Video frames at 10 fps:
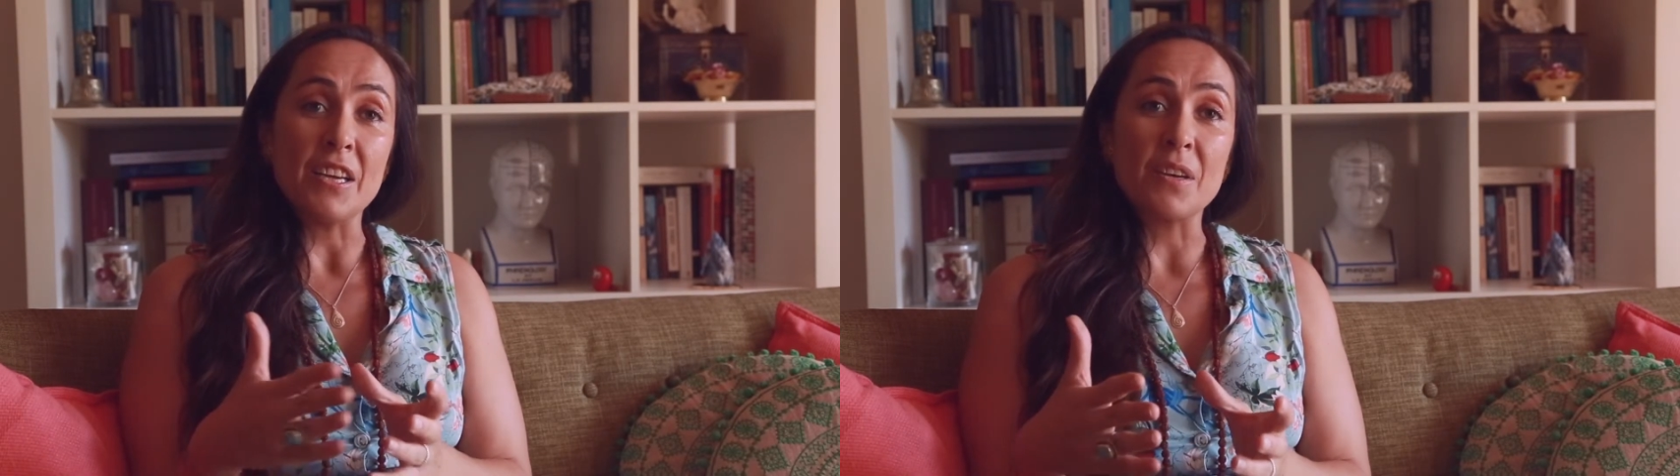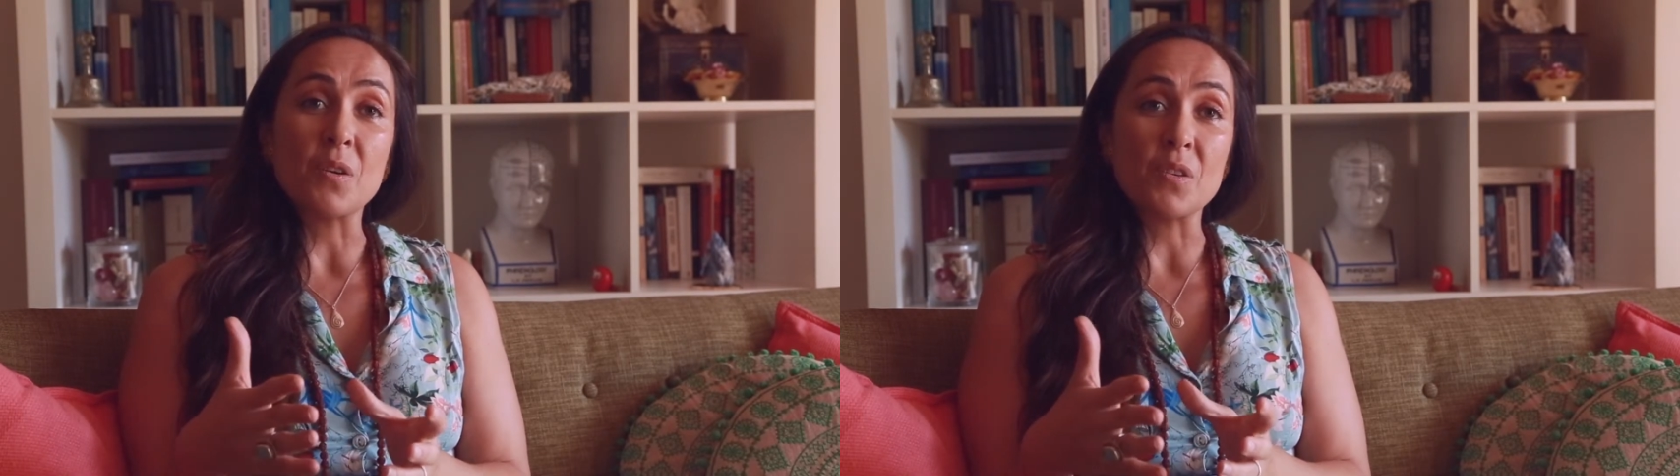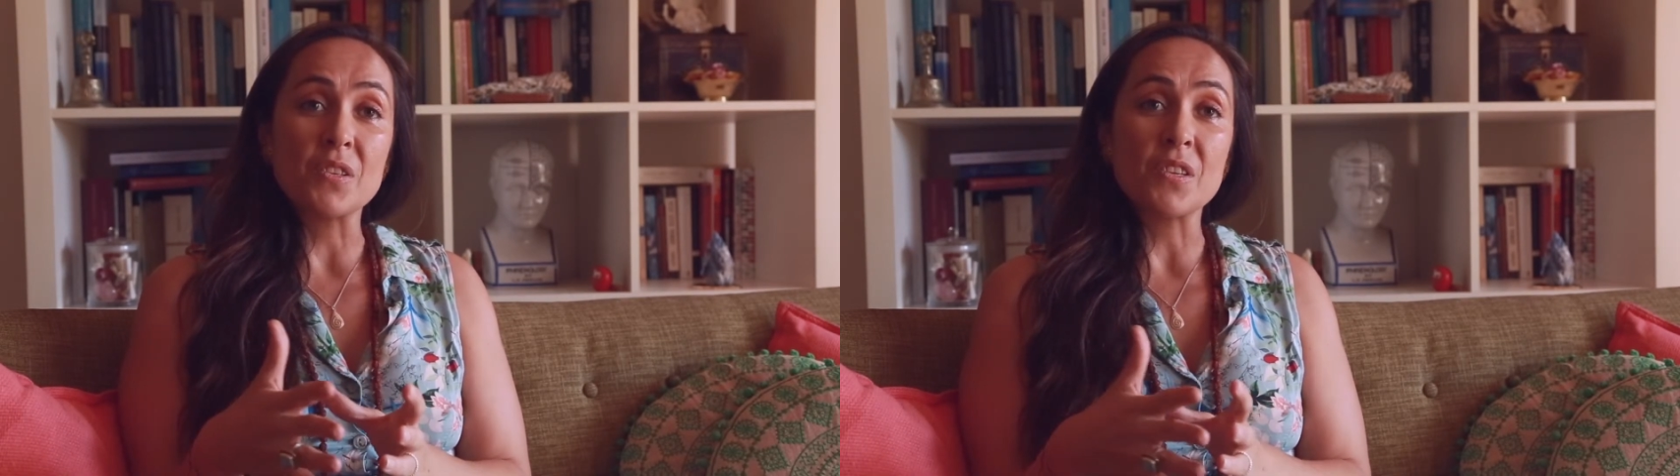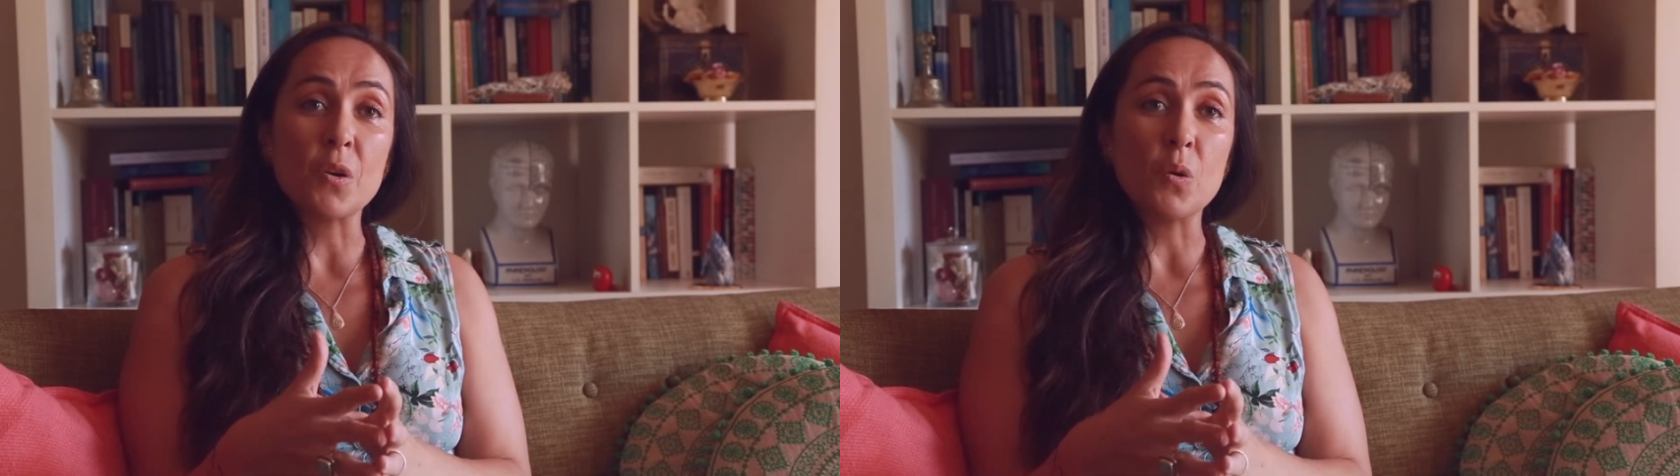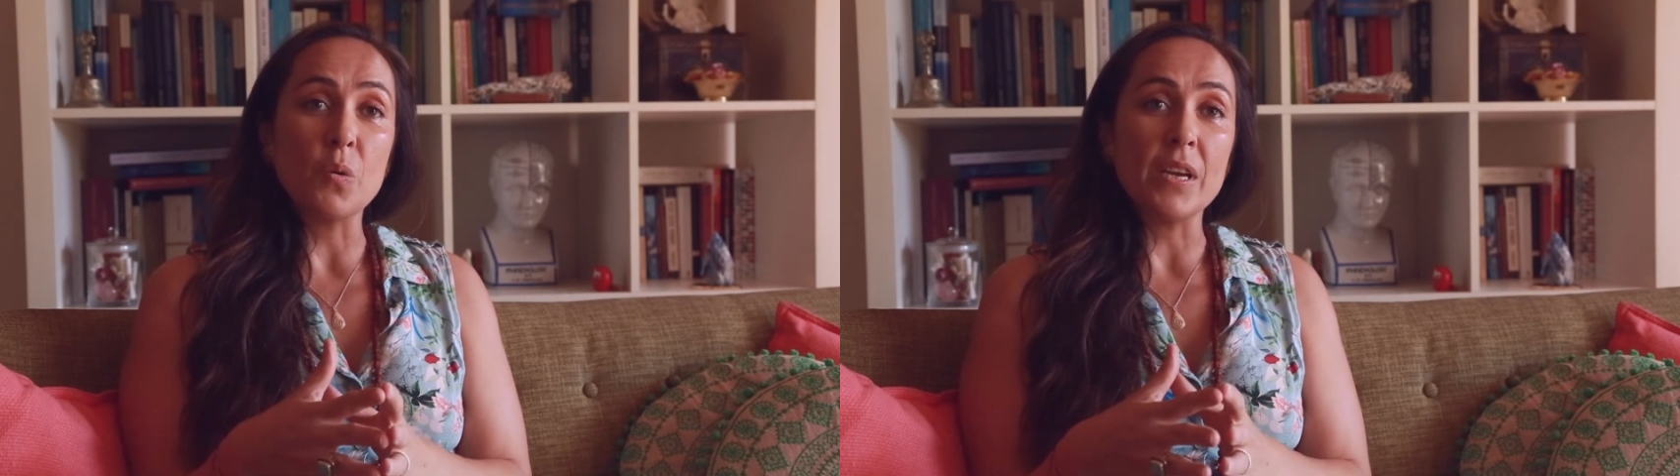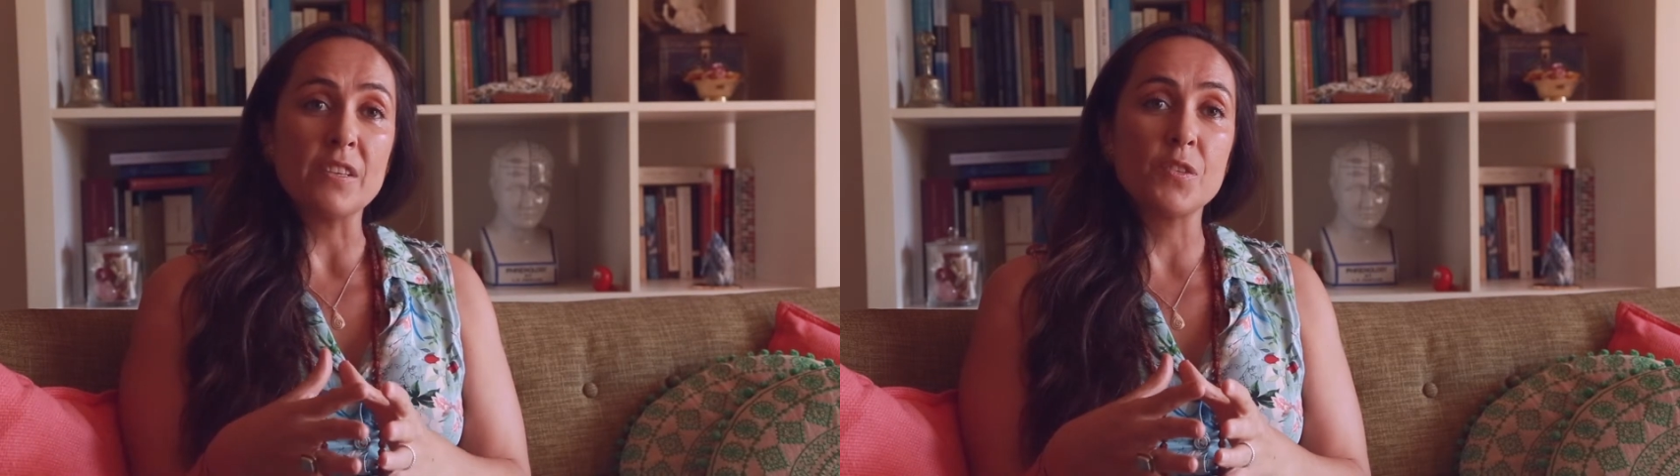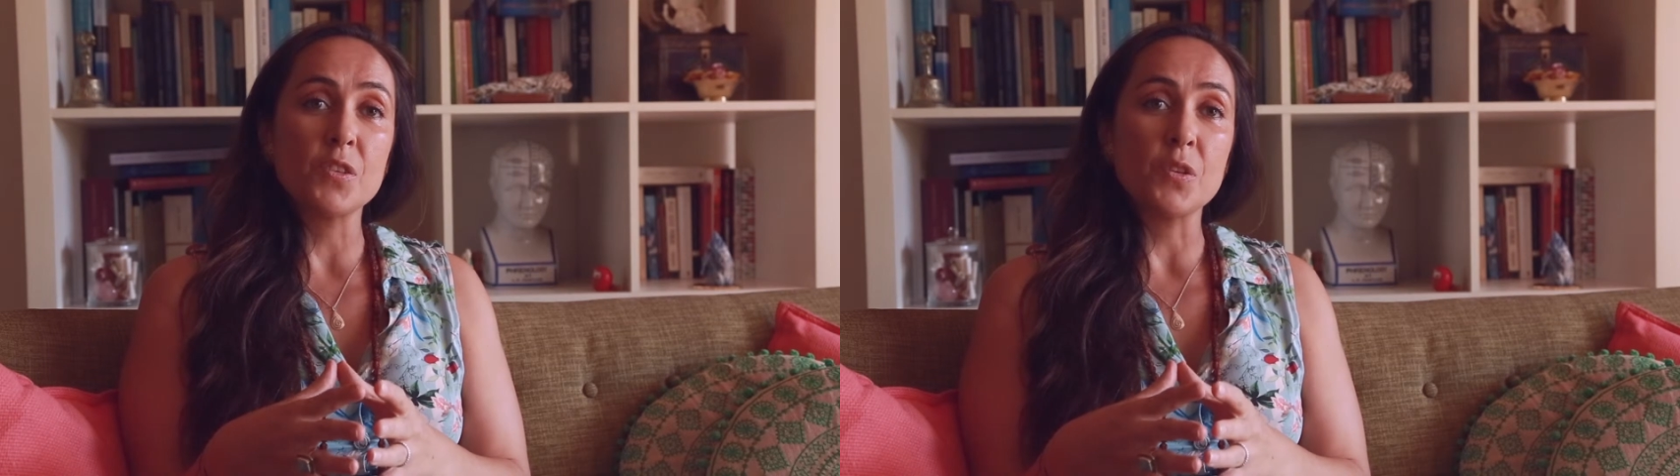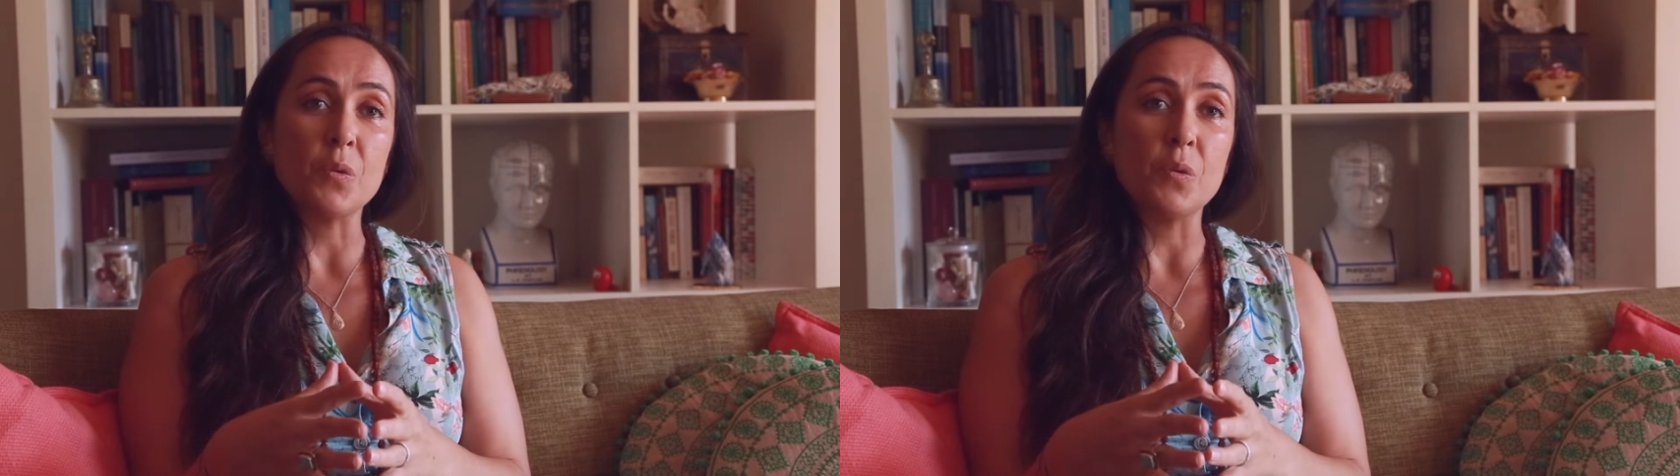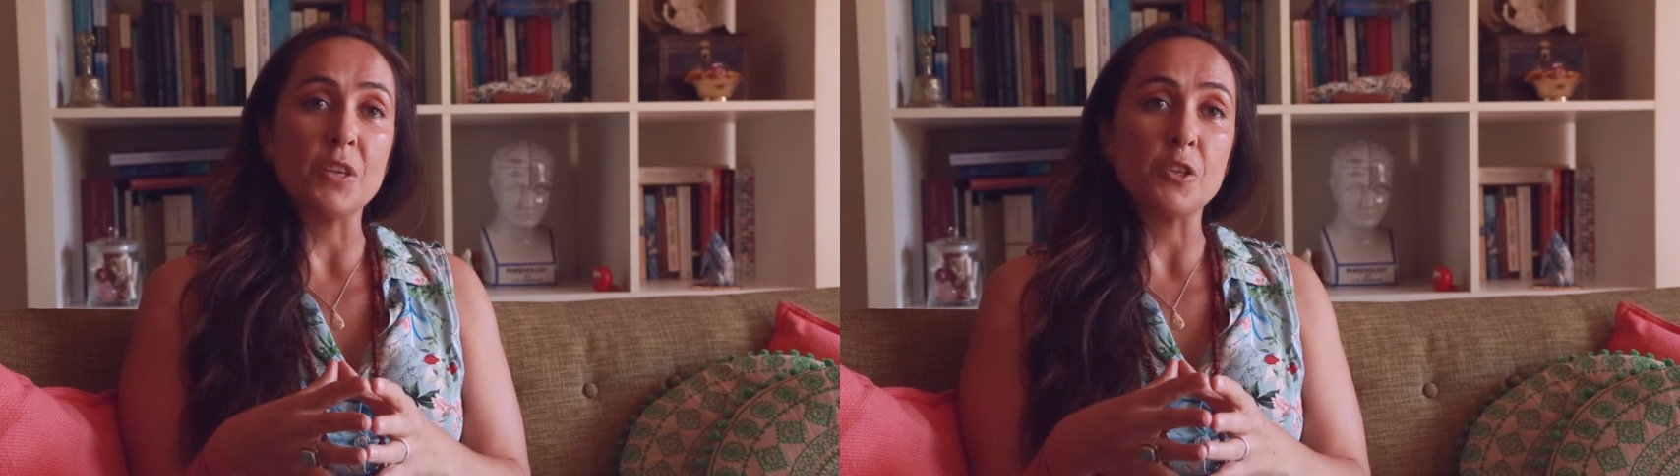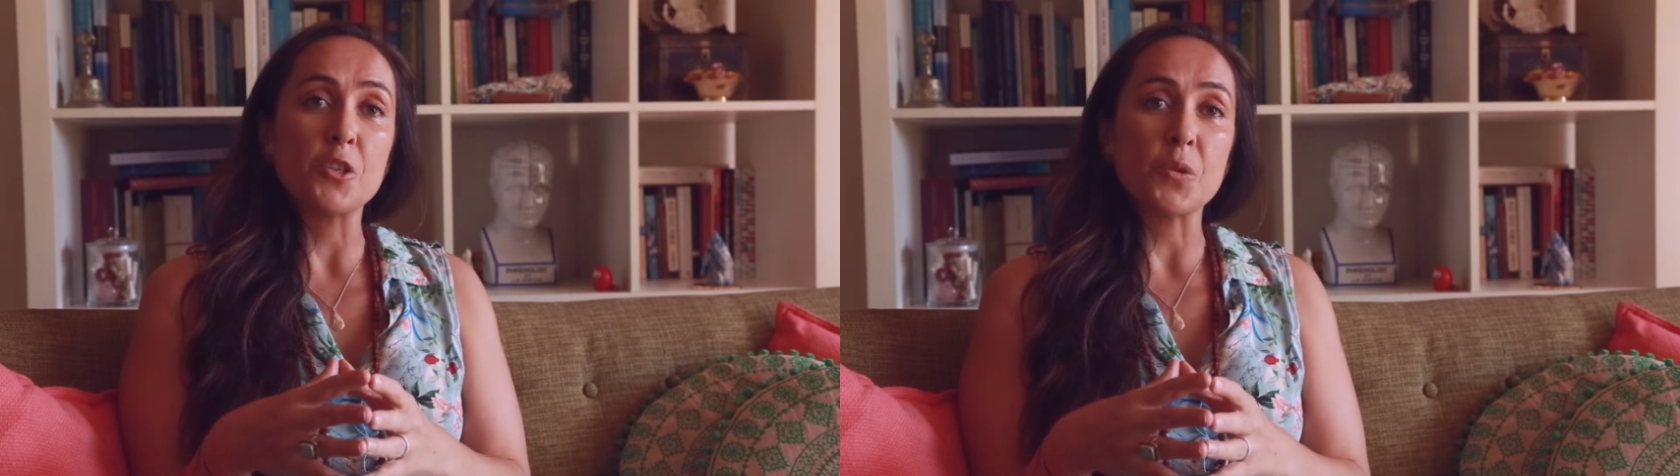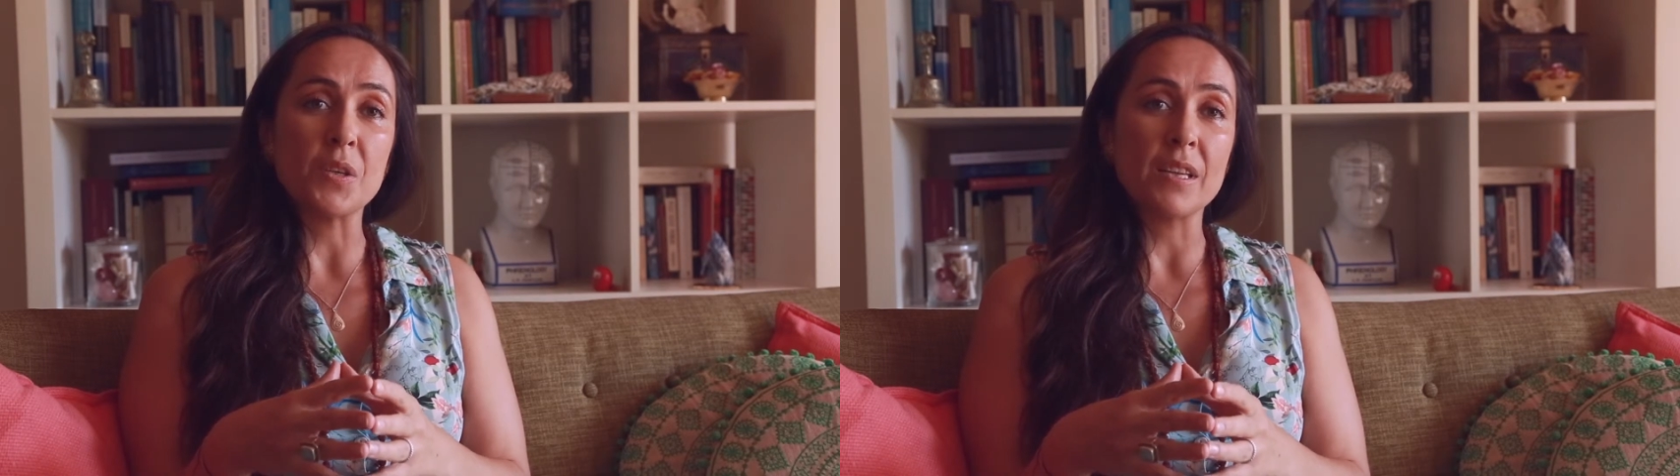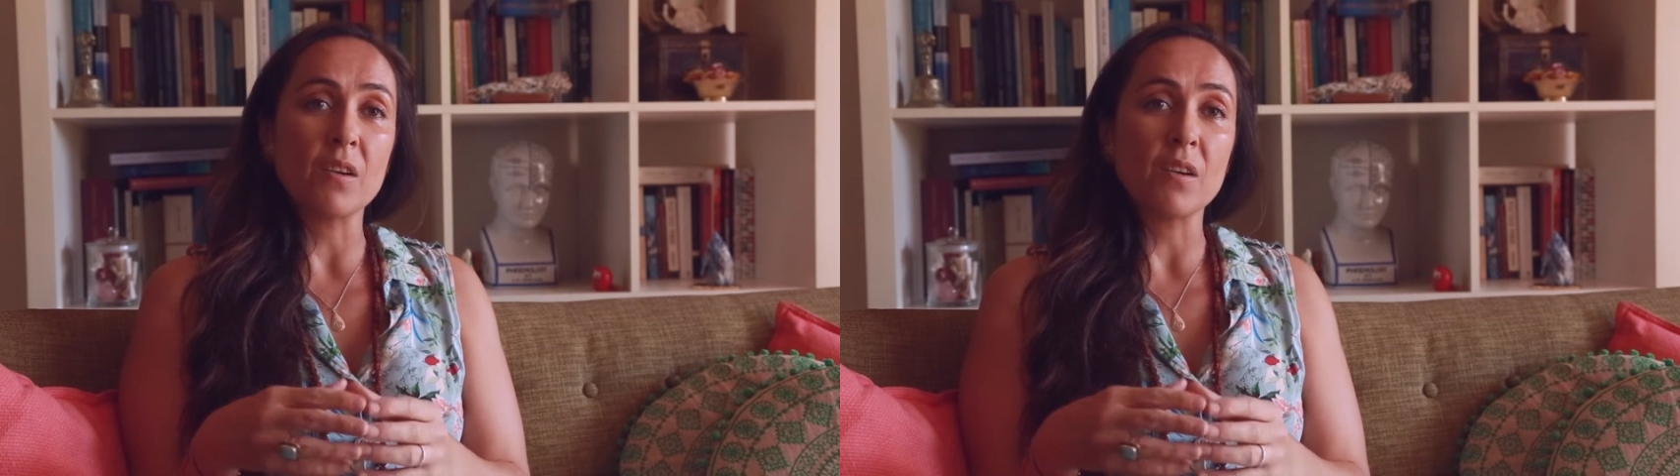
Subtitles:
year or so is to ensure